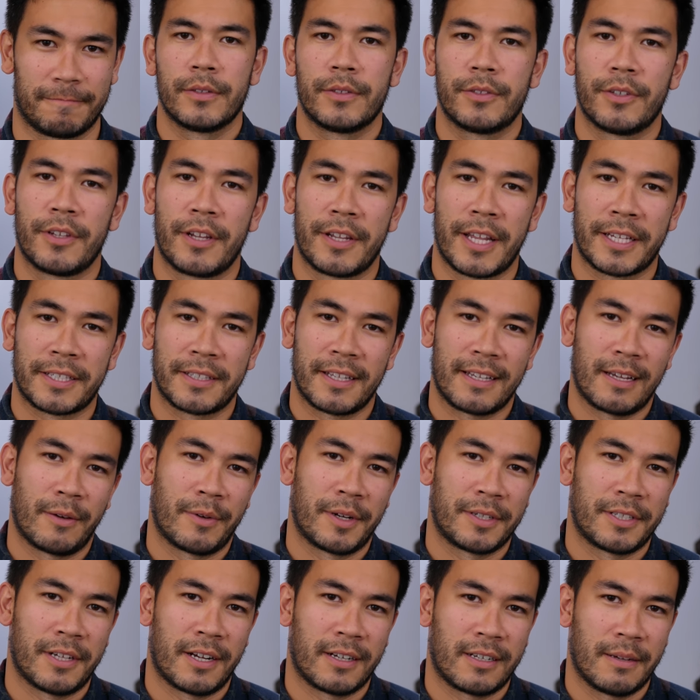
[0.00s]
So the next thing I
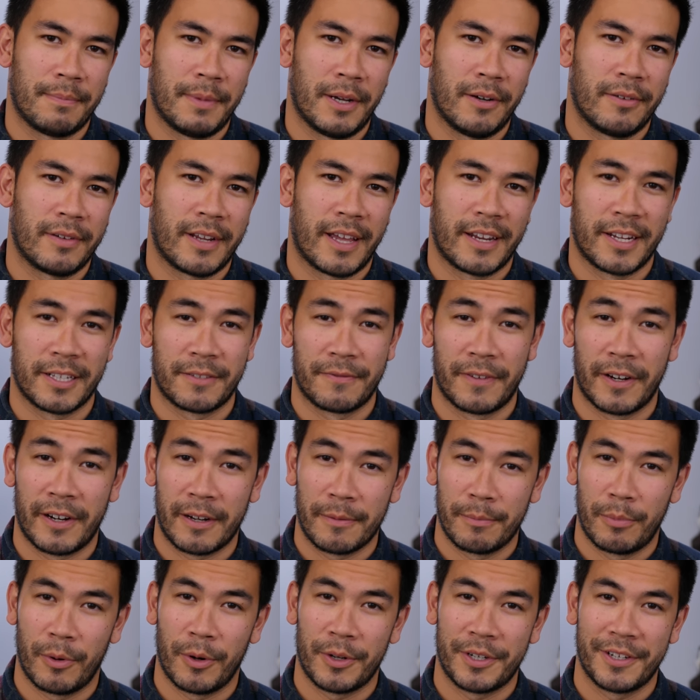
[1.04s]
want to talk about, and it's very
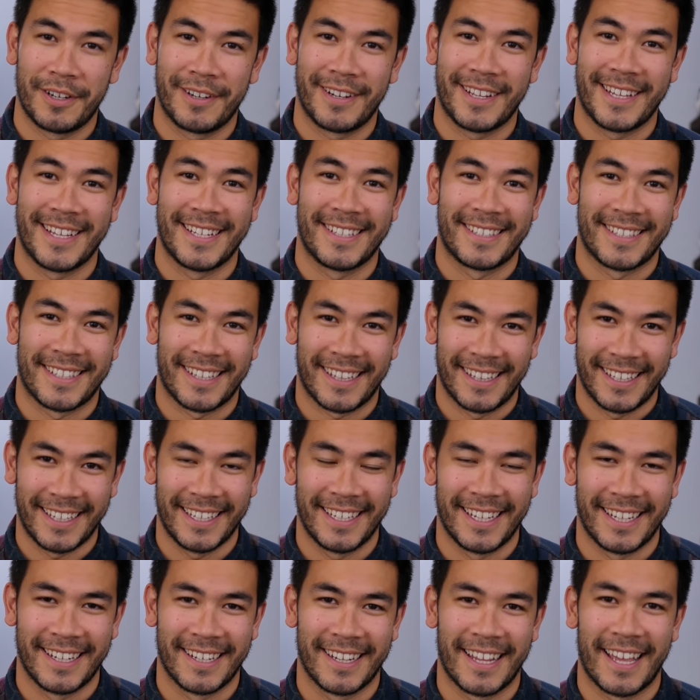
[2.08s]
important, it's
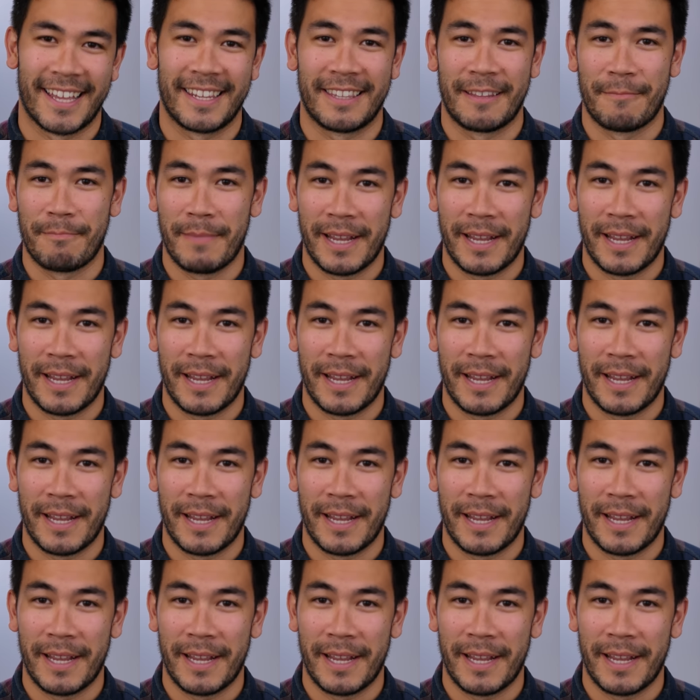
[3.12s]
cleaning and the